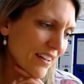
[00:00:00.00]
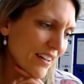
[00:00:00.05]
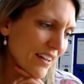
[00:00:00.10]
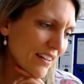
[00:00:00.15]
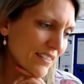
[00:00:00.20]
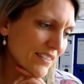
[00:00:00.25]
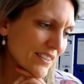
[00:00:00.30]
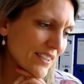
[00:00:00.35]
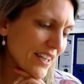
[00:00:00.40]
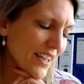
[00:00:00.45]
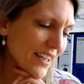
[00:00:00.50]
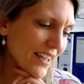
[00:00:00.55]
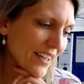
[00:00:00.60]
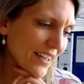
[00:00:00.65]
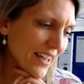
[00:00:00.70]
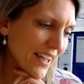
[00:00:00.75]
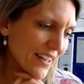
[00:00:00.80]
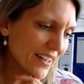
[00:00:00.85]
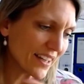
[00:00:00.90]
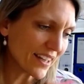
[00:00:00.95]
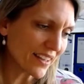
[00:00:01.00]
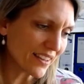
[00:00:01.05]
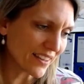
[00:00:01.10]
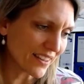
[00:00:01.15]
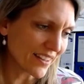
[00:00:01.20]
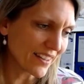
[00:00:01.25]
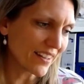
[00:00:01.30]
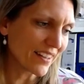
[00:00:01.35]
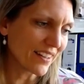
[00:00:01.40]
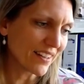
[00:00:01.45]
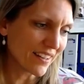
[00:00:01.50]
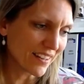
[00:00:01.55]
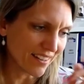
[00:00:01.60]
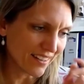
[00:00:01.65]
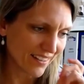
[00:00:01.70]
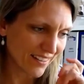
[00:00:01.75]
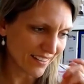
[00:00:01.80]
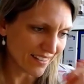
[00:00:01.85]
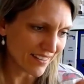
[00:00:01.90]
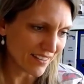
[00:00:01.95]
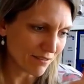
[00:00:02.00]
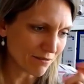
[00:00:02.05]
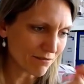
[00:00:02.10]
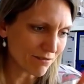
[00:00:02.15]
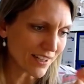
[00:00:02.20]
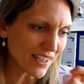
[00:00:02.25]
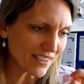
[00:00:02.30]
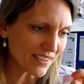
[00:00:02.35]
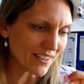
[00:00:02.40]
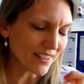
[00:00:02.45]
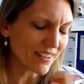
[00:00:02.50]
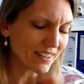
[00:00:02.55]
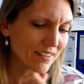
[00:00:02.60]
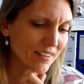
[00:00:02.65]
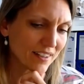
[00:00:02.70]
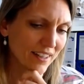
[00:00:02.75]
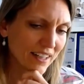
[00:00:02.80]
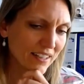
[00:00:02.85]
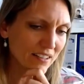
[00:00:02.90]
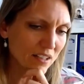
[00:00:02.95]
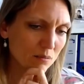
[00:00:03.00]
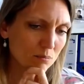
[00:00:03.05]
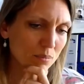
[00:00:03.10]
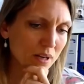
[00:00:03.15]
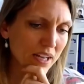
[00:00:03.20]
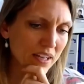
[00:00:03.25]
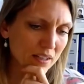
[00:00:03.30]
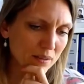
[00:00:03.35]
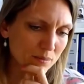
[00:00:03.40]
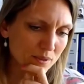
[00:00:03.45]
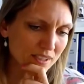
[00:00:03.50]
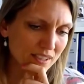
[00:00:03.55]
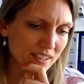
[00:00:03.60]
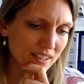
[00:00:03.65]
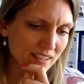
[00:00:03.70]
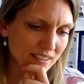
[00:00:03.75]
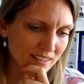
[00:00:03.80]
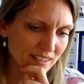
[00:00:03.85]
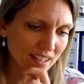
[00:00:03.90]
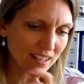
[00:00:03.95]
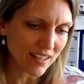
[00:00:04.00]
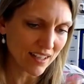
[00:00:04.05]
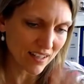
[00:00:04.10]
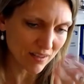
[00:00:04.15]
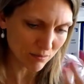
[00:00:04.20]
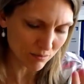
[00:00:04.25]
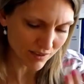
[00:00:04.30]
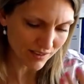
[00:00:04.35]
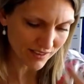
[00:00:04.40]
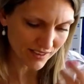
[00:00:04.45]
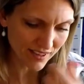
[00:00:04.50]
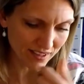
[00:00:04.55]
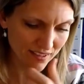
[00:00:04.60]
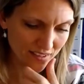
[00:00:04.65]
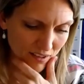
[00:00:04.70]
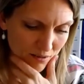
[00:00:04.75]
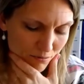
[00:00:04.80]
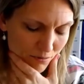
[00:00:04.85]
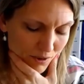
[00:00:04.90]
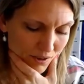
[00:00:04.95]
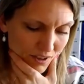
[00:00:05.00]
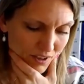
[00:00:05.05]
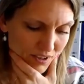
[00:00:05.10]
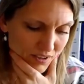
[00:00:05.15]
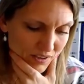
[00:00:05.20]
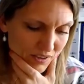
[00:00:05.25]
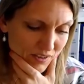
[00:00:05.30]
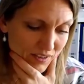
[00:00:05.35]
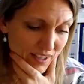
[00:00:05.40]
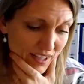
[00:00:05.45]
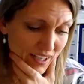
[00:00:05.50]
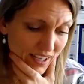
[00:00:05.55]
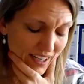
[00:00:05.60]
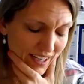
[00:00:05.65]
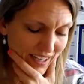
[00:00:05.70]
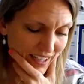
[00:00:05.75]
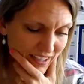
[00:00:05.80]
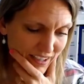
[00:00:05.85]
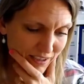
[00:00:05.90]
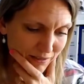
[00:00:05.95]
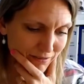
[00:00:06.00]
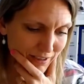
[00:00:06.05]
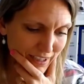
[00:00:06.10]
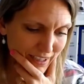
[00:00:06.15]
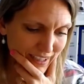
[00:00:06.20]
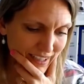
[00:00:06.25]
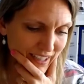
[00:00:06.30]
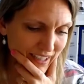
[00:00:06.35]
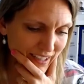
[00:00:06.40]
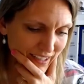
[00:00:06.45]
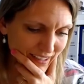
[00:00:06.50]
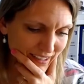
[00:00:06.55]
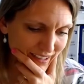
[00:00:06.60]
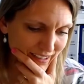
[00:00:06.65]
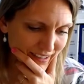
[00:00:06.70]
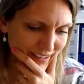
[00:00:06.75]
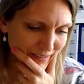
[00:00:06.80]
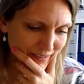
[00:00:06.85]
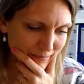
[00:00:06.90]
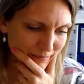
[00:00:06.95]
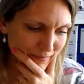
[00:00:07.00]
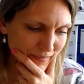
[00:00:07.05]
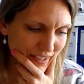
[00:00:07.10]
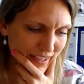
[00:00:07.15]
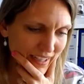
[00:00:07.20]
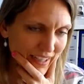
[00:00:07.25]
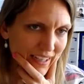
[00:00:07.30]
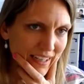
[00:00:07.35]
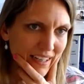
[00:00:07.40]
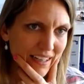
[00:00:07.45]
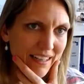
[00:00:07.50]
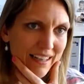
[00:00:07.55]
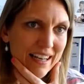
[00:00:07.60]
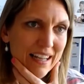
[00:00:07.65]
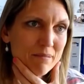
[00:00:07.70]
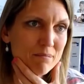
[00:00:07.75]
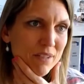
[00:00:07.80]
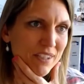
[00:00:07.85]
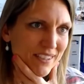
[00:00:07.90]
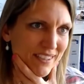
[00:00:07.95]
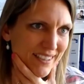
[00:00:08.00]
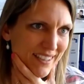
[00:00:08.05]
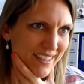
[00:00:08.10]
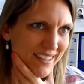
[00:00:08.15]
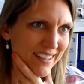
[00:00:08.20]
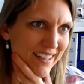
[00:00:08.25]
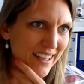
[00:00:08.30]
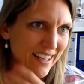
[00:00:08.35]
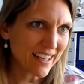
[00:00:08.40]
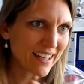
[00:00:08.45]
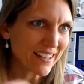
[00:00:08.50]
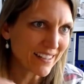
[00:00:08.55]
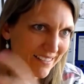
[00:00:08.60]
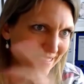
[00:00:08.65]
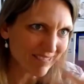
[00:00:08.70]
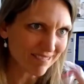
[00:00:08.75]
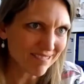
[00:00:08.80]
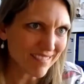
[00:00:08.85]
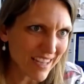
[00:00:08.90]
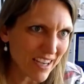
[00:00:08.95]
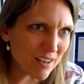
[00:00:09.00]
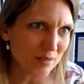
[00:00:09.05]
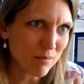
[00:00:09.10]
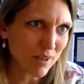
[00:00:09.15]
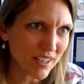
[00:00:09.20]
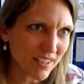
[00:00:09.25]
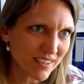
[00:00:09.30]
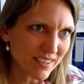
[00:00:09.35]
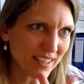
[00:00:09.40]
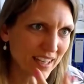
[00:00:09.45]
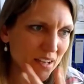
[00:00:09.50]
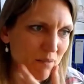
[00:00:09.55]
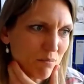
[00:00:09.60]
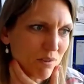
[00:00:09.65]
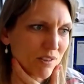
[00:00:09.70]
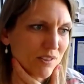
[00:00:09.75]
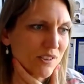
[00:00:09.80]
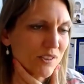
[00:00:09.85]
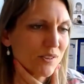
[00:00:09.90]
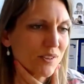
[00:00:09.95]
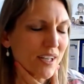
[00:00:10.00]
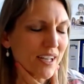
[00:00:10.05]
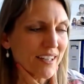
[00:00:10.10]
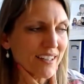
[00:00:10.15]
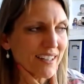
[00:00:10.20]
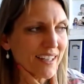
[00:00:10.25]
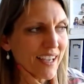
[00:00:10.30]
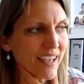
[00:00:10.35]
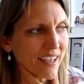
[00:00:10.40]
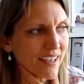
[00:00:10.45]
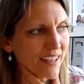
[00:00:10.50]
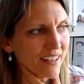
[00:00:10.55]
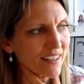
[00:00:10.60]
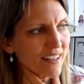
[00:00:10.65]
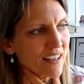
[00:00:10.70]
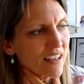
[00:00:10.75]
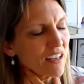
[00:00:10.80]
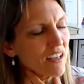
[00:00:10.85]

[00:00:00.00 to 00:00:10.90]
I would say getting the freshly collected biopsies that I presented work on today is really limited in how many samples you can get.